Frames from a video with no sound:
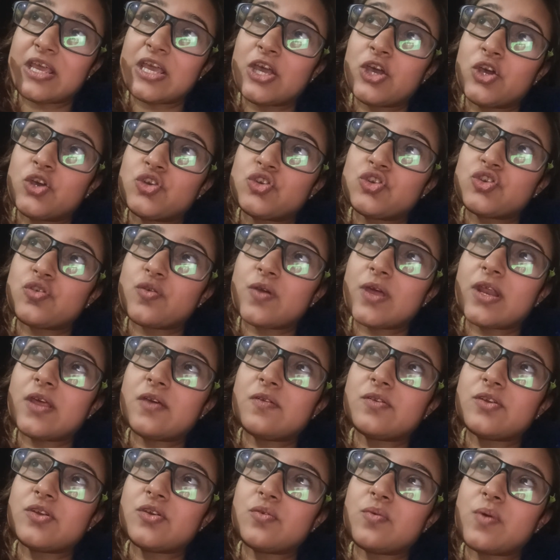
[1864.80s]
So whenever
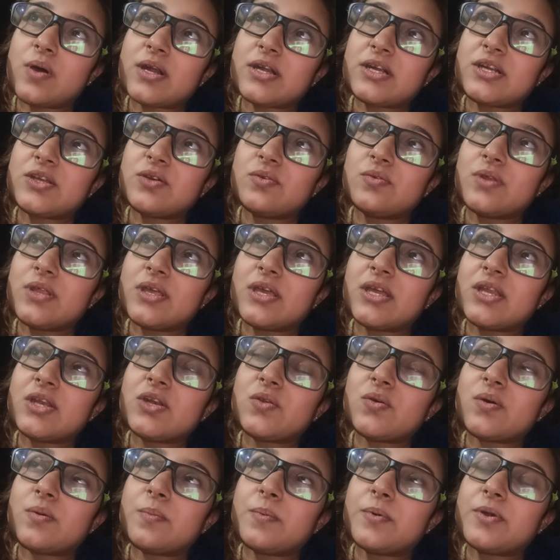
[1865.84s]
you are tuning
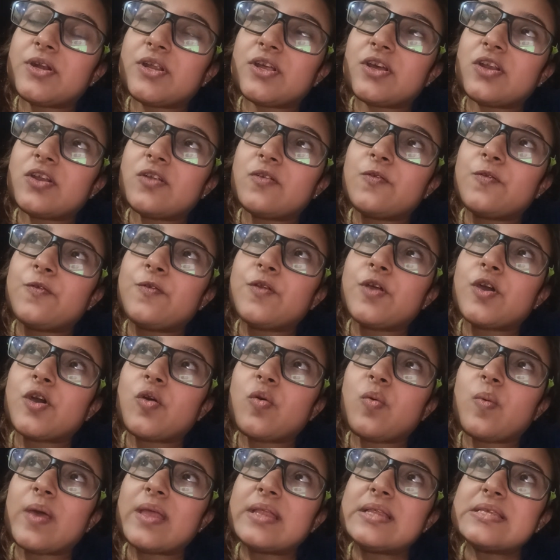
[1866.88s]
into a particular
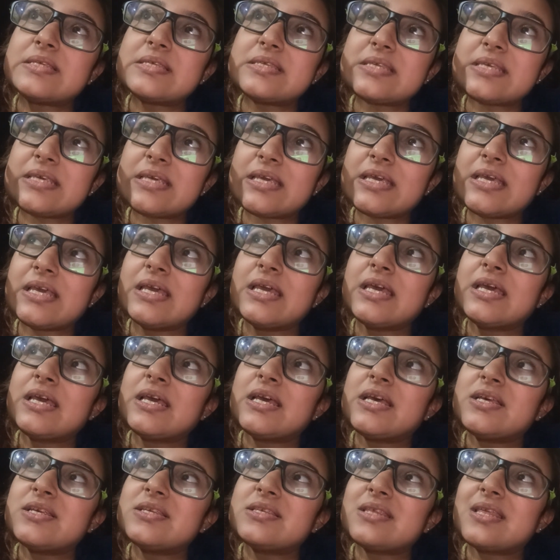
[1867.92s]
frequency,
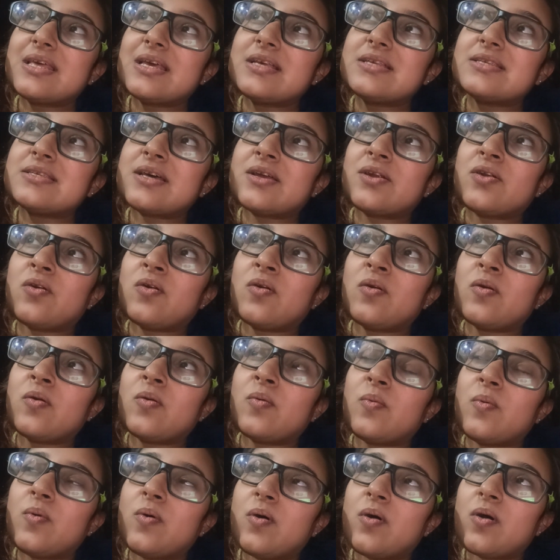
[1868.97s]
things are not going
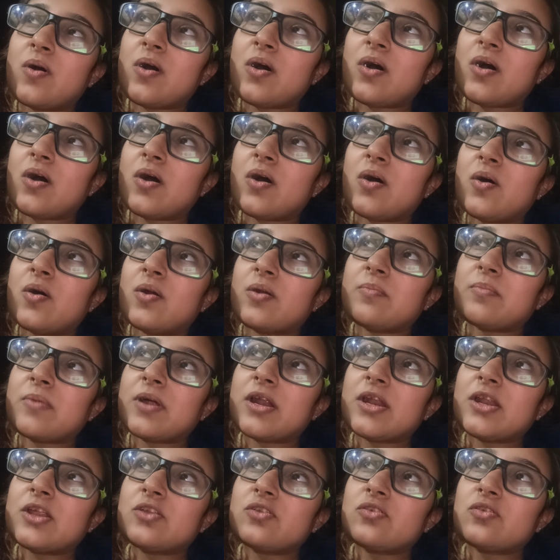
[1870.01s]
to work out,
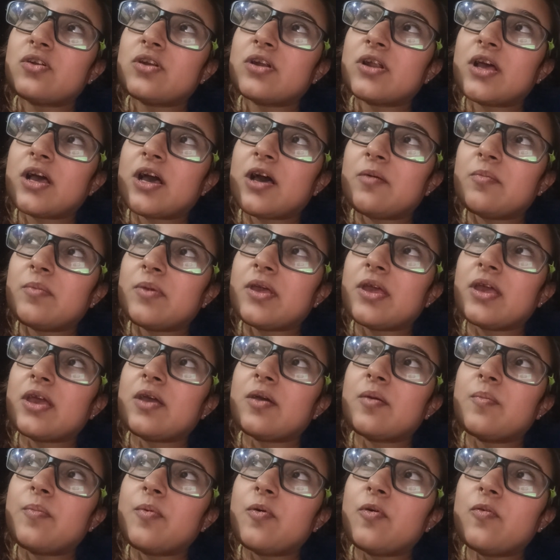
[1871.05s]
money is not
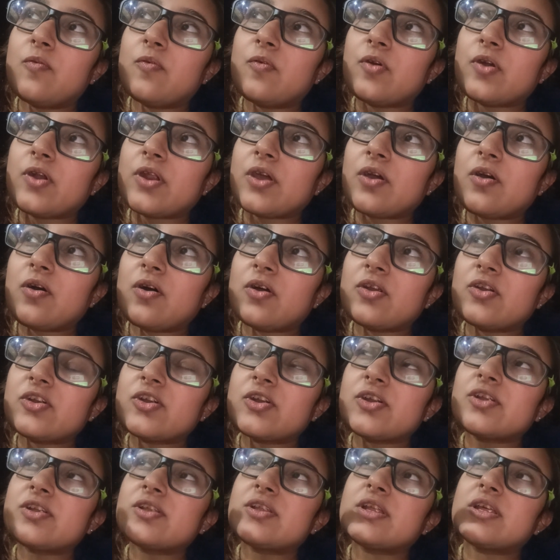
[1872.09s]
coming, poverty
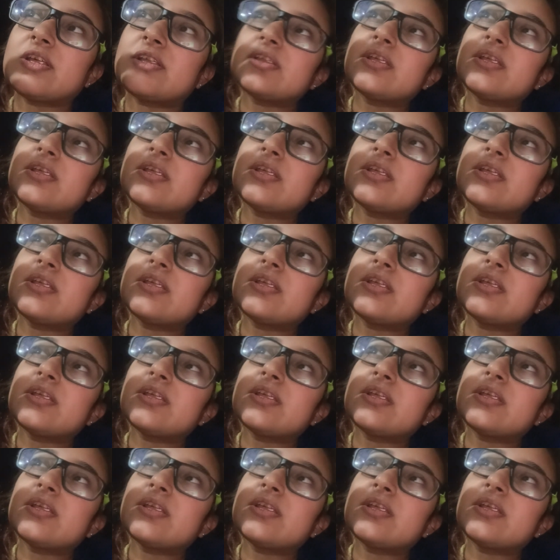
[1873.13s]
consciousness,